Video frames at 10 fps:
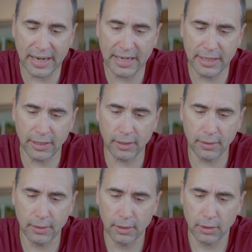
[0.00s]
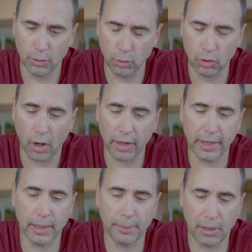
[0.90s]
I hear you
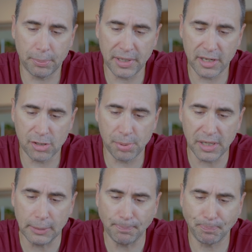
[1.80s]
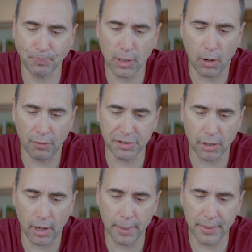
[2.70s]
talking about PHP all the
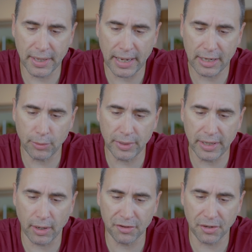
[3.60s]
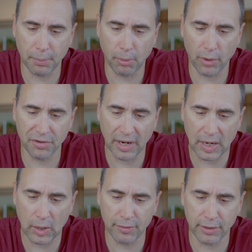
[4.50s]
time and I agree on some points.
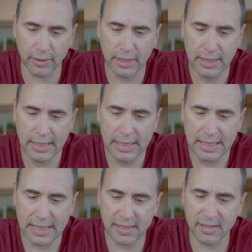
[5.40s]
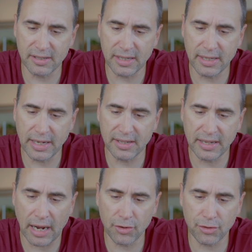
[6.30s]
However, it is in a
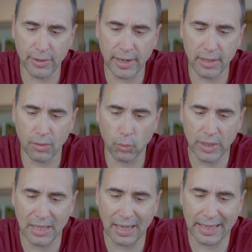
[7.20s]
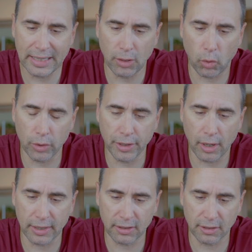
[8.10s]
downtrend, we like it or
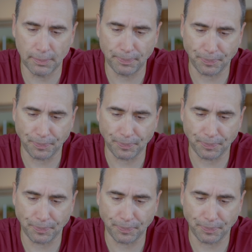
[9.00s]
not.